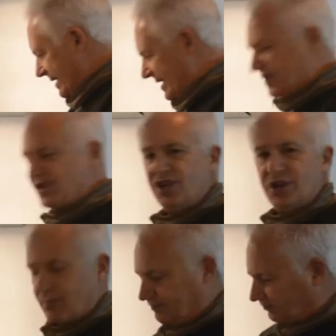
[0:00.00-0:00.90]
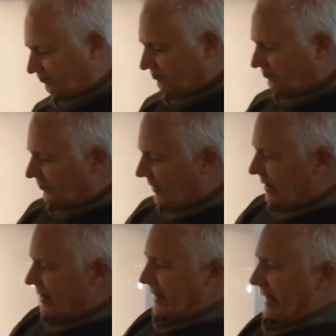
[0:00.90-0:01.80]
stew.
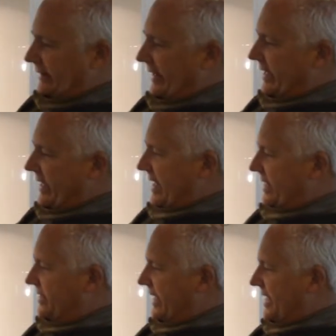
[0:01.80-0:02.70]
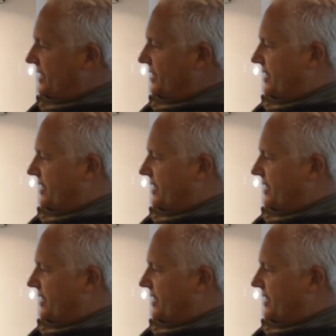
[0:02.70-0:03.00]
I like diced